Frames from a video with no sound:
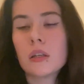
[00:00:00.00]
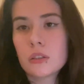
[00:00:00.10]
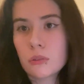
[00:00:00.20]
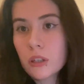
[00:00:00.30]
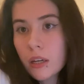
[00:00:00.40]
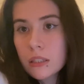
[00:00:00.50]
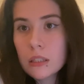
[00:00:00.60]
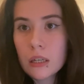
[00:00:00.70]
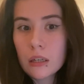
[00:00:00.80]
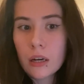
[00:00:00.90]
Sorry guys,
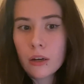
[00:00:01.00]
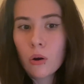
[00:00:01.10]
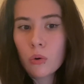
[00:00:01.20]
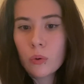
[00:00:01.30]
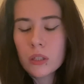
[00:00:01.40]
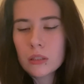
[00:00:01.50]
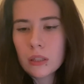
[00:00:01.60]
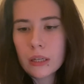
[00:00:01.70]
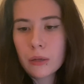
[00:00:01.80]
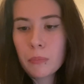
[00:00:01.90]
that I always
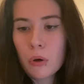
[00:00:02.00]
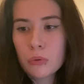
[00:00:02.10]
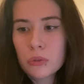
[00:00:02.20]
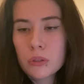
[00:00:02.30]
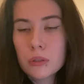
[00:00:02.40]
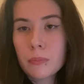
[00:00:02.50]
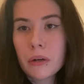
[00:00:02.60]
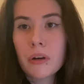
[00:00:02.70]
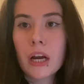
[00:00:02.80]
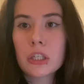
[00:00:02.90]
like post my
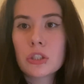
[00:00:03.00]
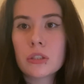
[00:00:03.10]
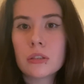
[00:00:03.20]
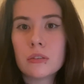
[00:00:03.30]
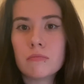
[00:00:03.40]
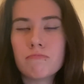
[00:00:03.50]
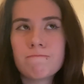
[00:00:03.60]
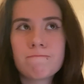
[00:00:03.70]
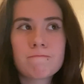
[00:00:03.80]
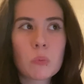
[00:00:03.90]
reaction
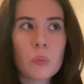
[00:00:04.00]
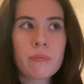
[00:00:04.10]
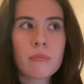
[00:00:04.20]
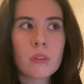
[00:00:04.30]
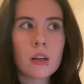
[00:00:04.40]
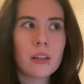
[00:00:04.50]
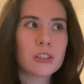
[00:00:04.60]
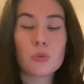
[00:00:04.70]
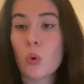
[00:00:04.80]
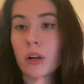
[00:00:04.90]

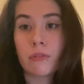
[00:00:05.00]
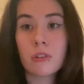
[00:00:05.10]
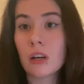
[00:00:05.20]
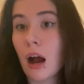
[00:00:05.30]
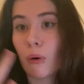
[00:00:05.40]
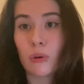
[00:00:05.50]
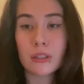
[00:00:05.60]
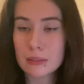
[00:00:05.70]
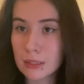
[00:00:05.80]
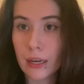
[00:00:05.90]
24
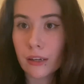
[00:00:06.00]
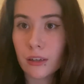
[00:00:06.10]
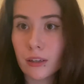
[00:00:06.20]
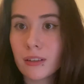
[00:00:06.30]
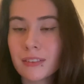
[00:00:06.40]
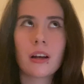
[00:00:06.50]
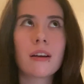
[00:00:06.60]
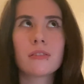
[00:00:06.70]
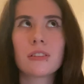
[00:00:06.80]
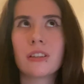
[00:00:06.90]
hours later,
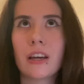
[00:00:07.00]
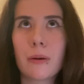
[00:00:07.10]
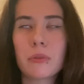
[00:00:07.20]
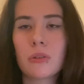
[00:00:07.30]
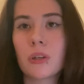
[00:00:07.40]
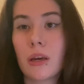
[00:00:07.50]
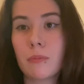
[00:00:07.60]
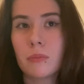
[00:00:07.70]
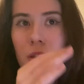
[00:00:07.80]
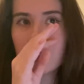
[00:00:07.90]
after the episode
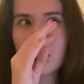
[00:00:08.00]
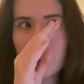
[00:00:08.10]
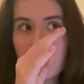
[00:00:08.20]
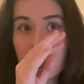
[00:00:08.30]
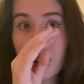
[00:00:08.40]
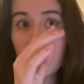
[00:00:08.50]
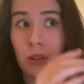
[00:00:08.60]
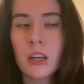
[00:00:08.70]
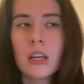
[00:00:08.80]
comes out.